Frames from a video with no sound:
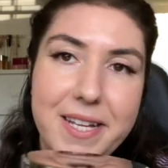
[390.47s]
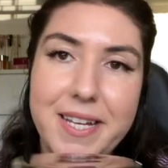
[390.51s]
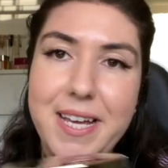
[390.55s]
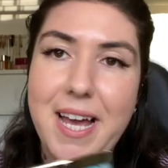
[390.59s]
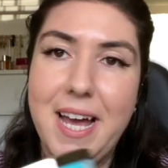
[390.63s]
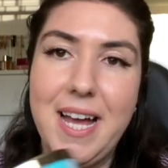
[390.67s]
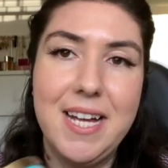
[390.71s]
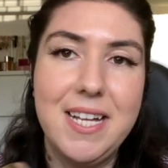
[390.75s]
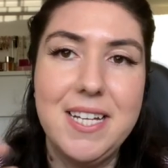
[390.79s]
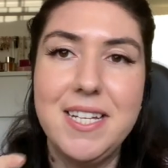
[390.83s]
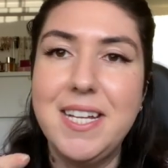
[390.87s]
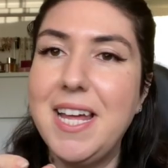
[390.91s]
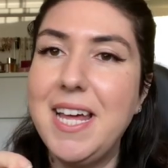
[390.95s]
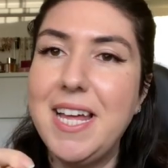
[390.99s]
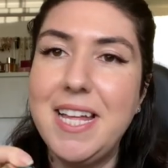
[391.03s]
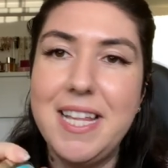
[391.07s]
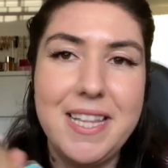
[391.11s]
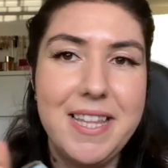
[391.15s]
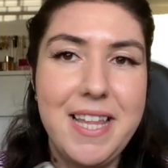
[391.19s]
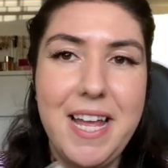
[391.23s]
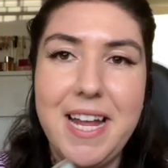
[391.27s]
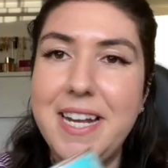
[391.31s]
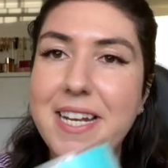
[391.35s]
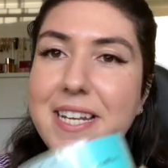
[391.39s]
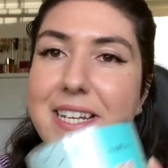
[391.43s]
Yeah, it,
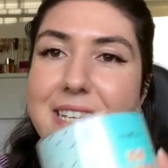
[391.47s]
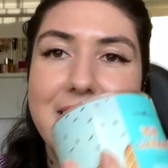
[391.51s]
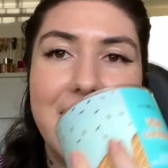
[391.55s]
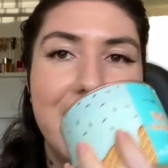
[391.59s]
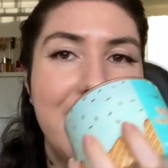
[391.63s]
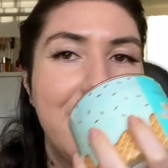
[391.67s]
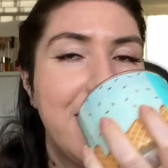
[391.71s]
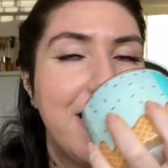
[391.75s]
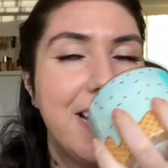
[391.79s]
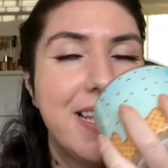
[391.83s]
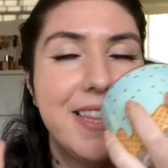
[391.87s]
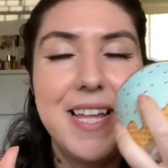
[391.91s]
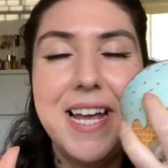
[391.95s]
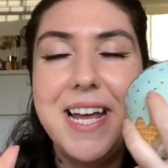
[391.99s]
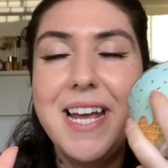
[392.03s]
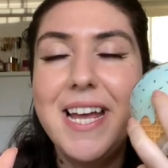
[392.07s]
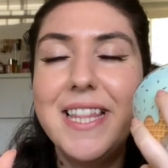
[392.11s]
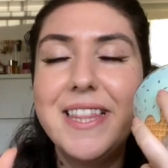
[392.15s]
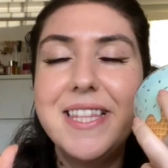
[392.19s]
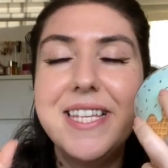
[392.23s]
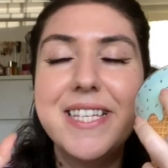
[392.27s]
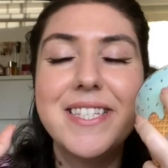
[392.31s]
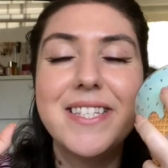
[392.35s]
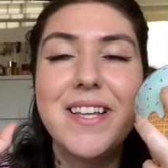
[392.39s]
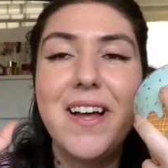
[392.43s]
they, they, they
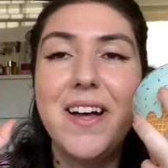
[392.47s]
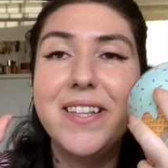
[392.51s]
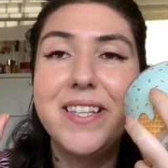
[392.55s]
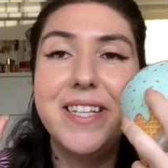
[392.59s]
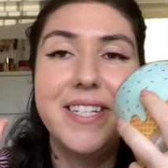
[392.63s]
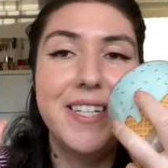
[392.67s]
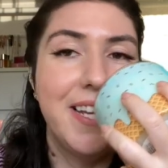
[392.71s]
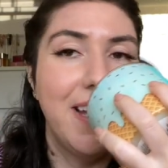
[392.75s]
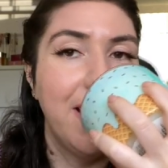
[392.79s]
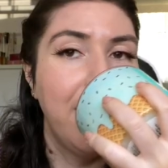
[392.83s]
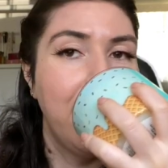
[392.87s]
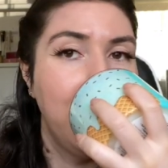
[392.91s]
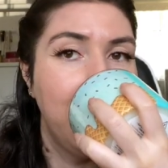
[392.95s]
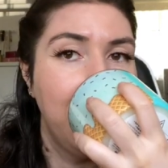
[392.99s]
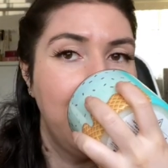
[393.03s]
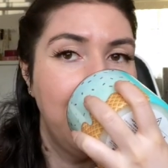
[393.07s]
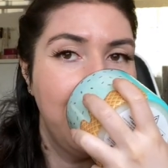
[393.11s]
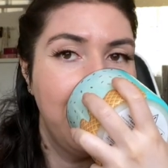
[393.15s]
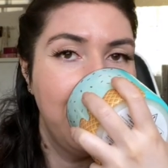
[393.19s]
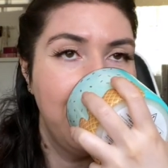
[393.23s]
hit this on the nail.